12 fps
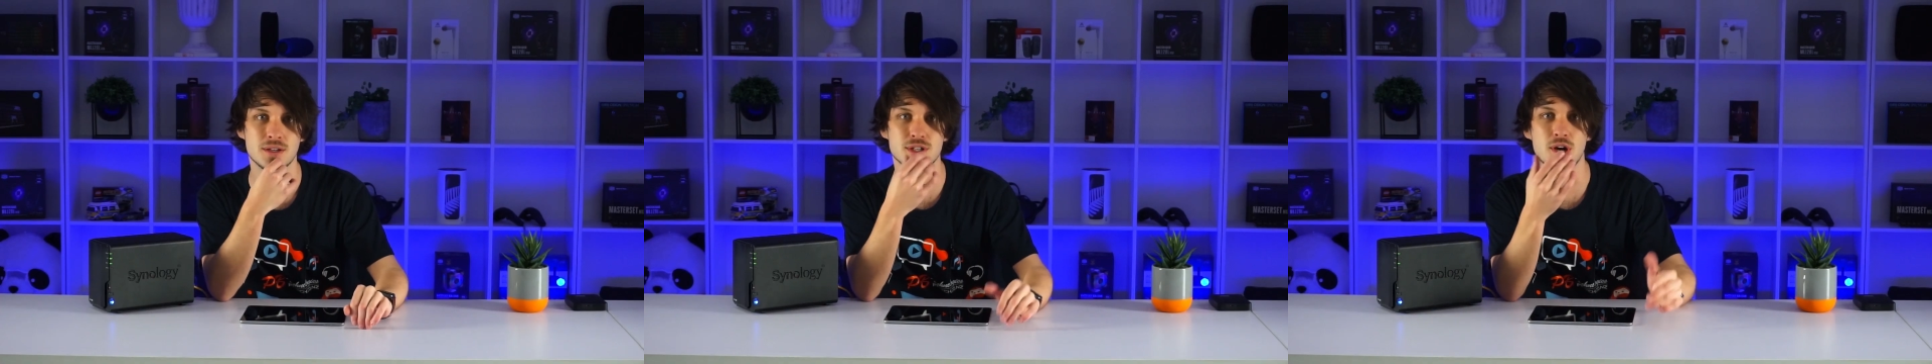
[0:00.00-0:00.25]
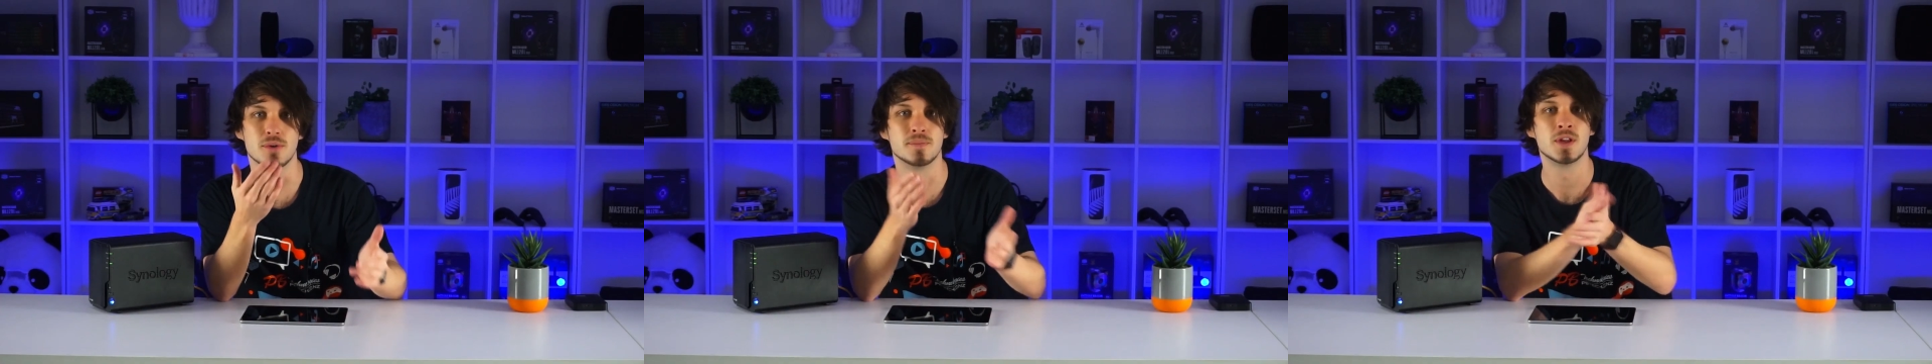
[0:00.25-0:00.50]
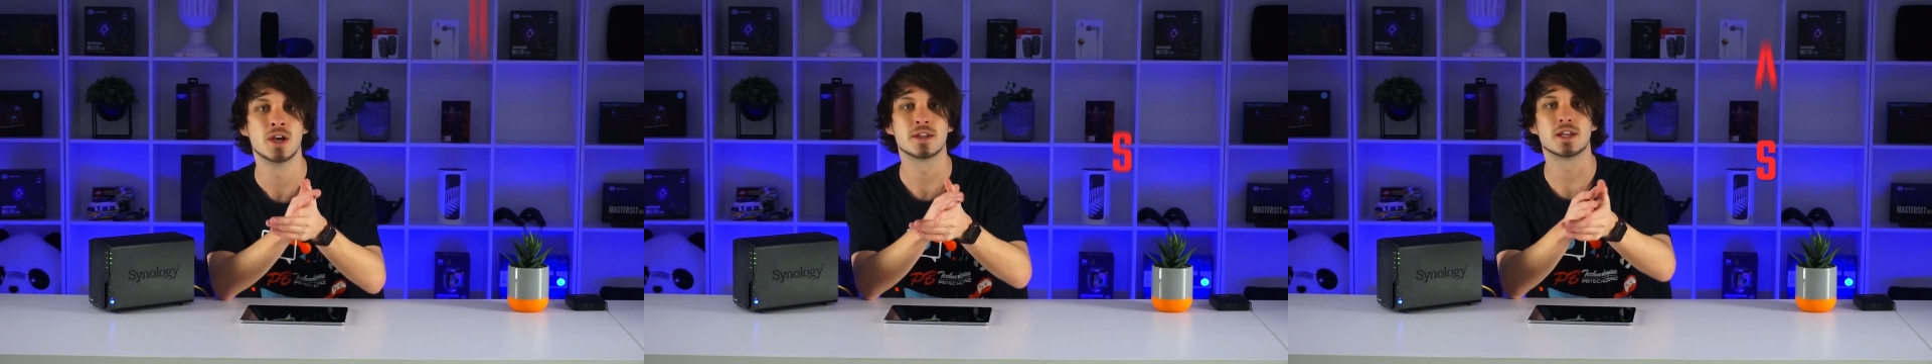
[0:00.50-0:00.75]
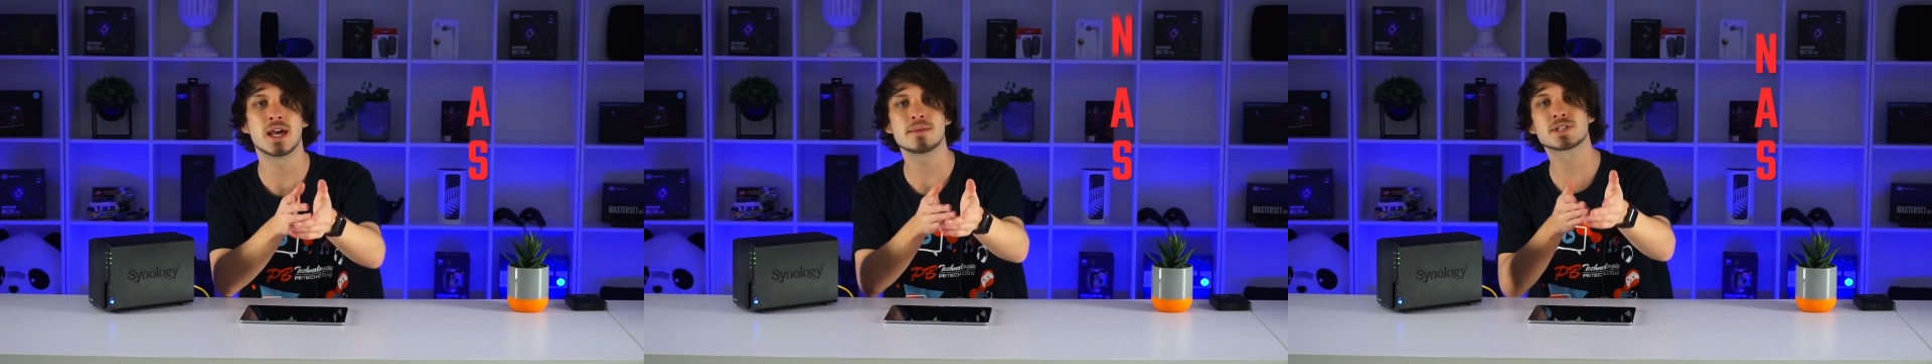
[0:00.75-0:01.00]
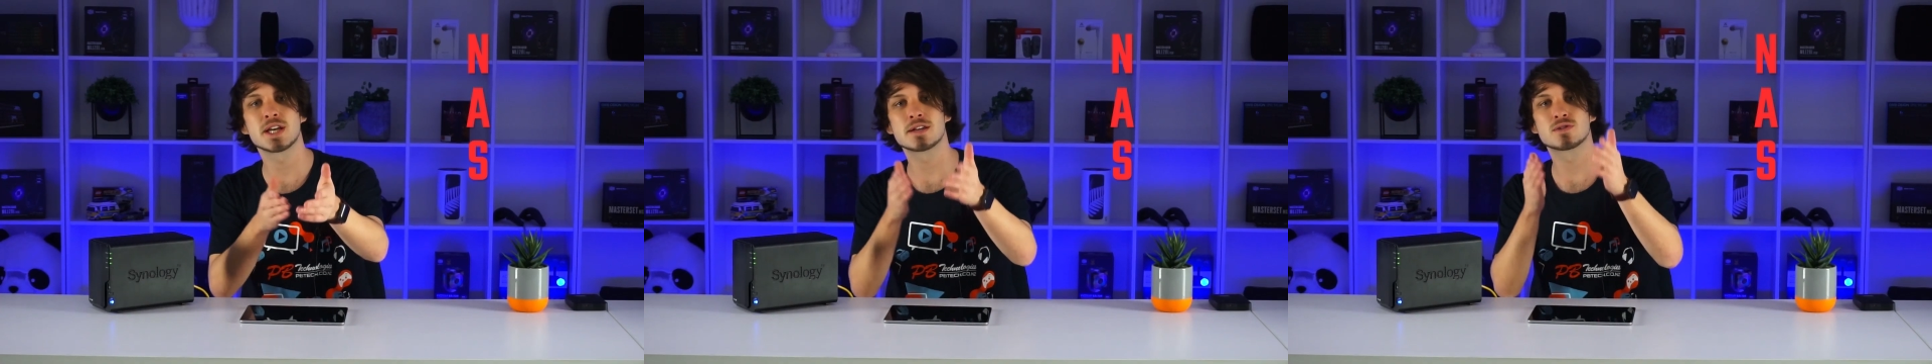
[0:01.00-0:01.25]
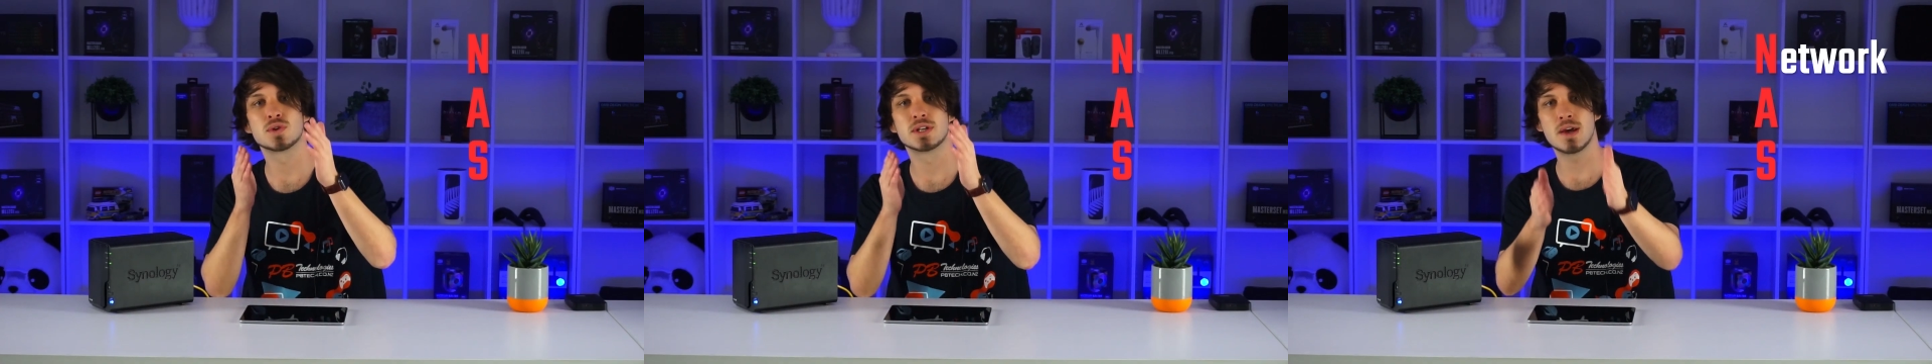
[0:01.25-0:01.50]
So, the name
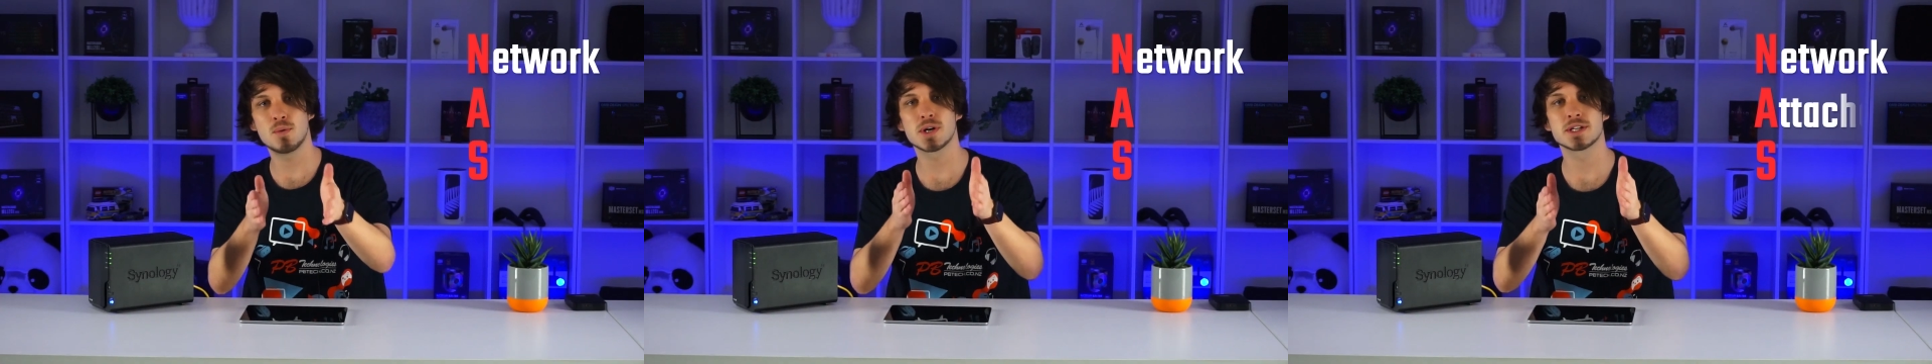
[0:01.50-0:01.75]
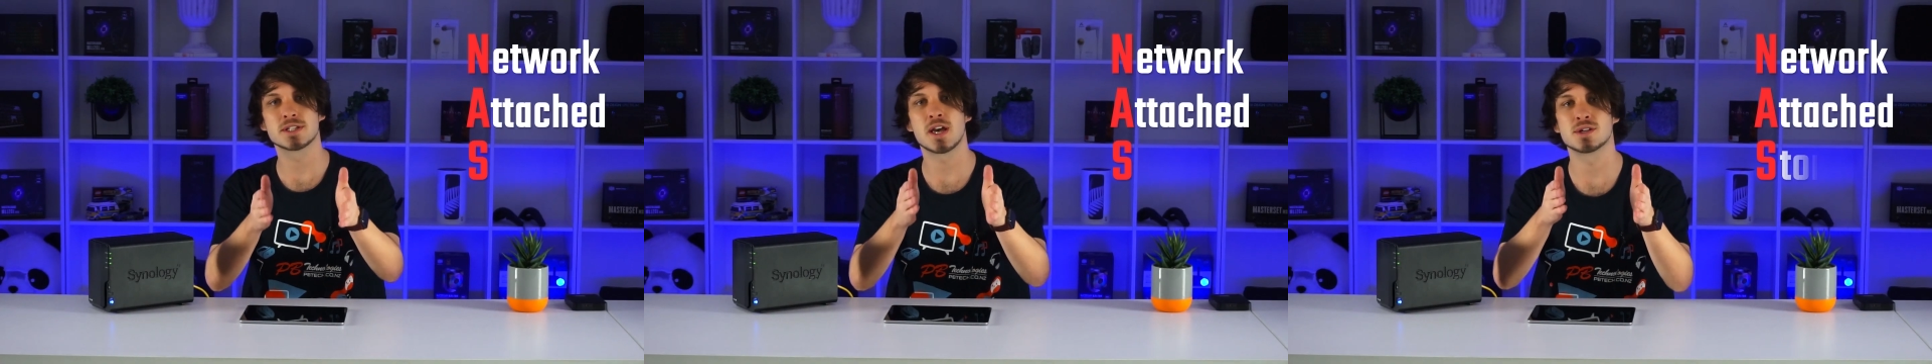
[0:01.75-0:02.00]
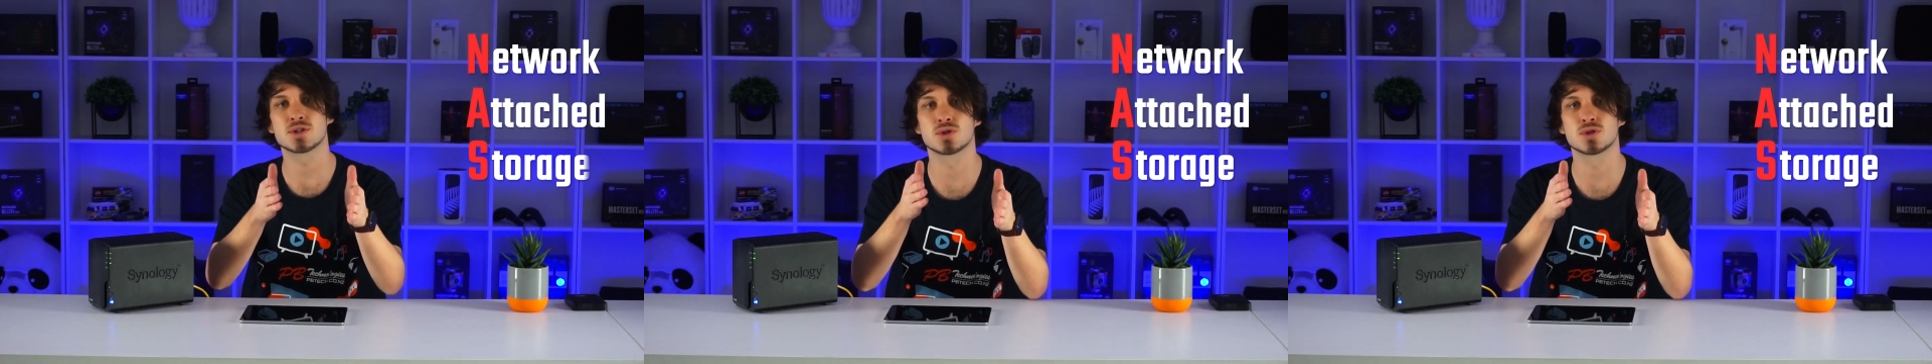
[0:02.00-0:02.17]
stands for Network Attached